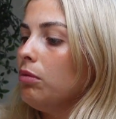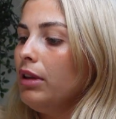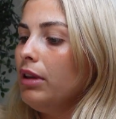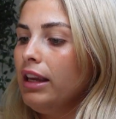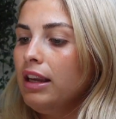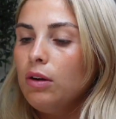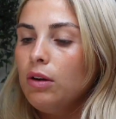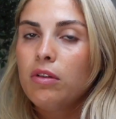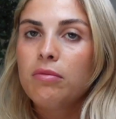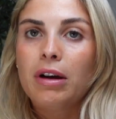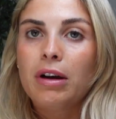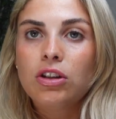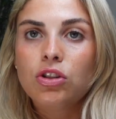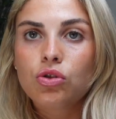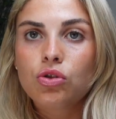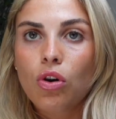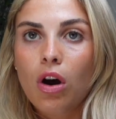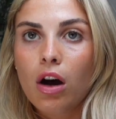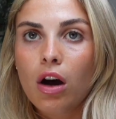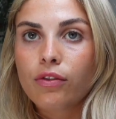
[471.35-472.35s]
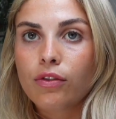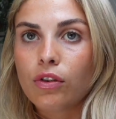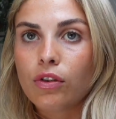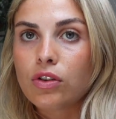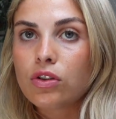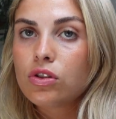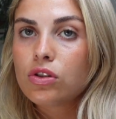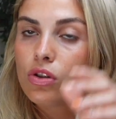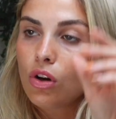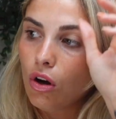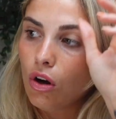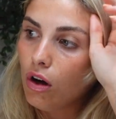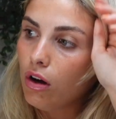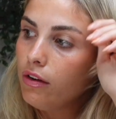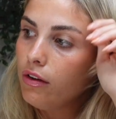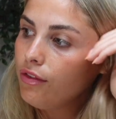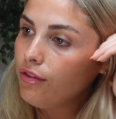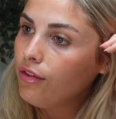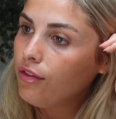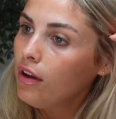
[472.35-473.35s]
link it with my Strava and
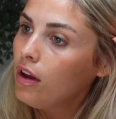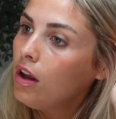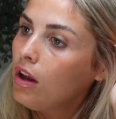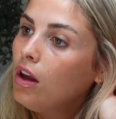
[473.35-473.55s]
stuff.